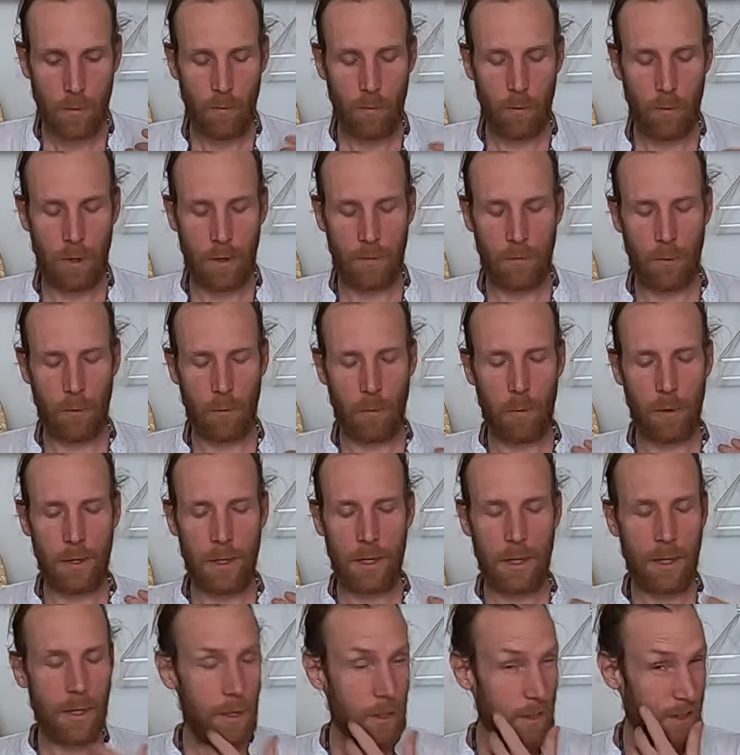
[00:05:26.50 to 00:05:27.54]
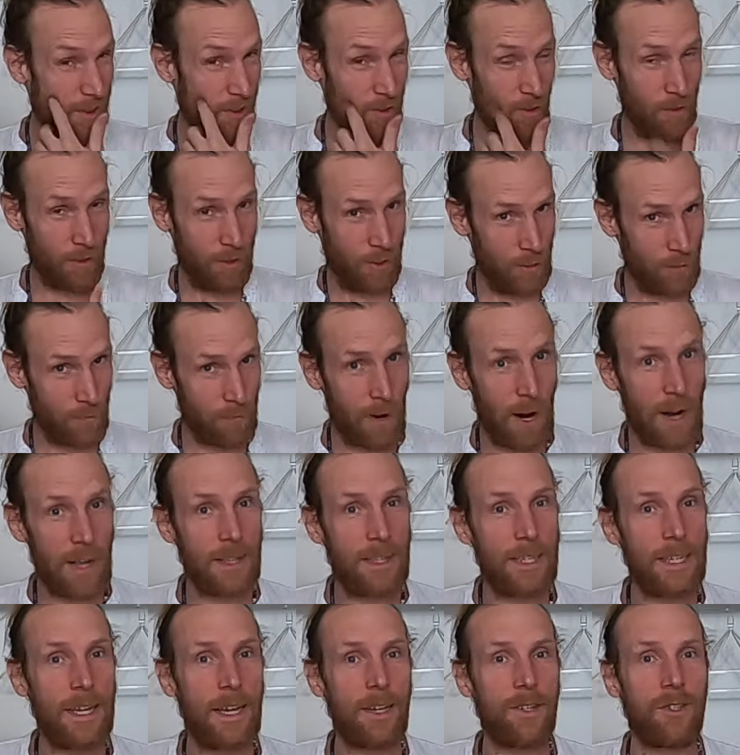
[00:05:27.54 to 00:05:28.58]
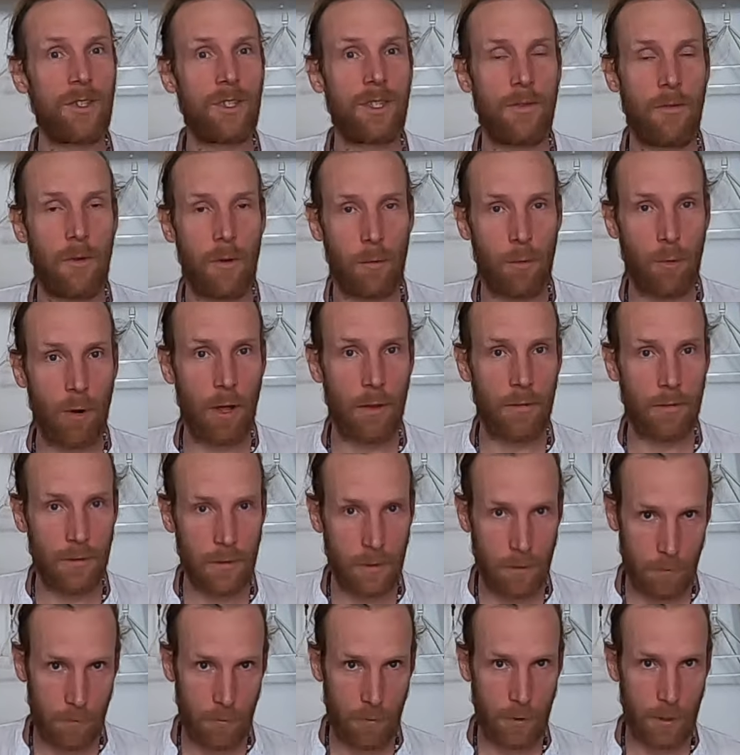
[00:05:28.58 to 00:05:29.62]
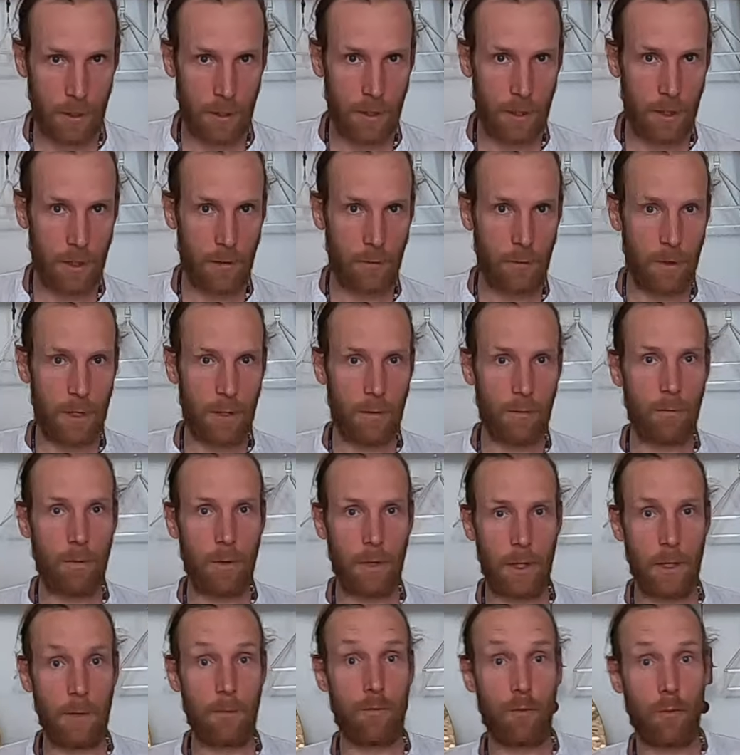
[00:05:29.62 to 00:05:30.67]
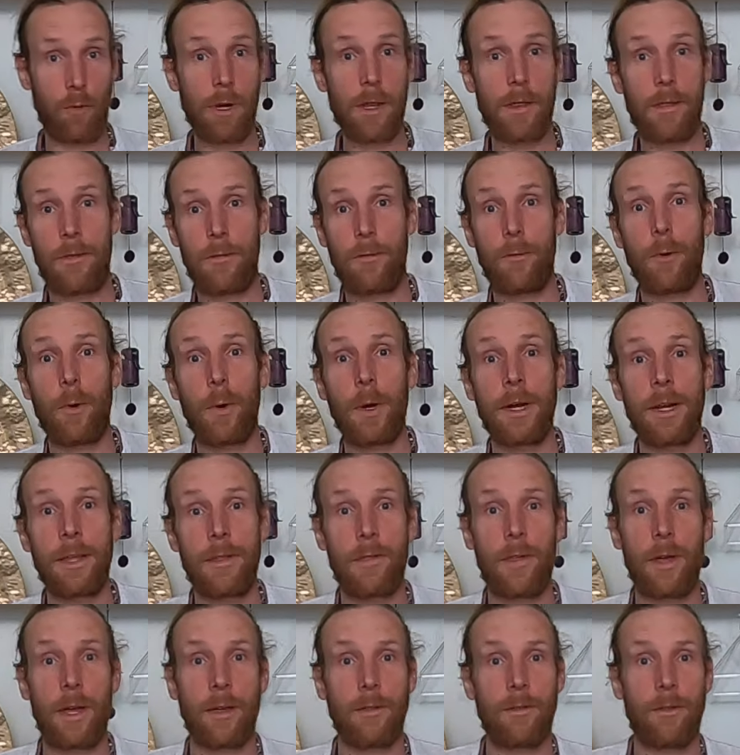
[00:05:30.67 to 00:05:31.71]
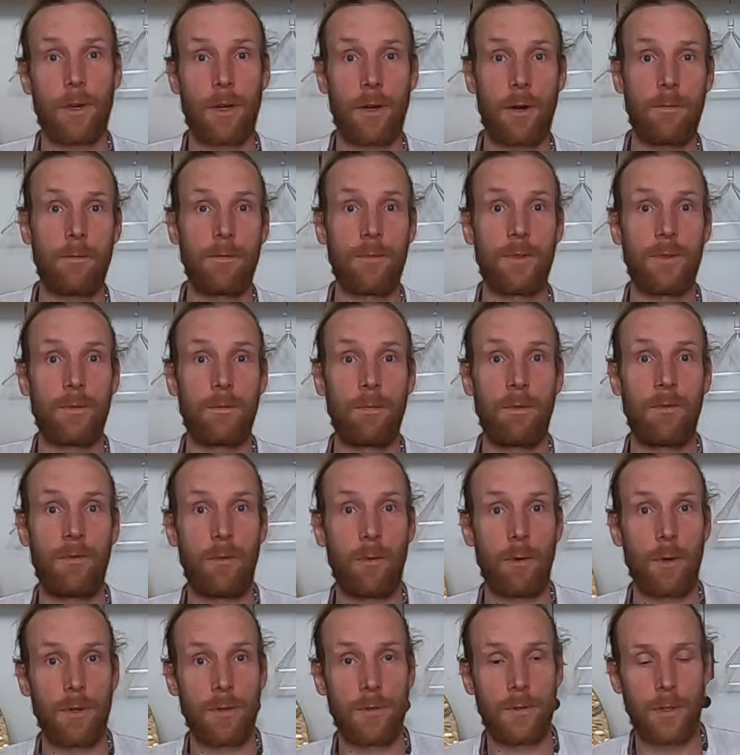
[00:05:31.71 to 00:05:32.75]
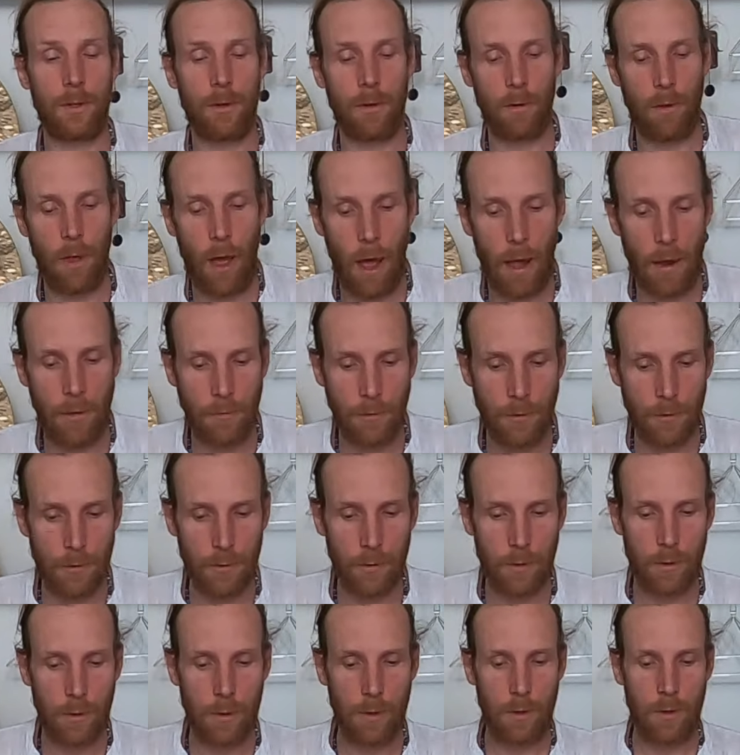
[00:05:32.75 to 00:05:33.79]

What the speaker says: Whenever we learn to ride the edges of our breaths completely, we can really breathe through anything that comes before us in our lives.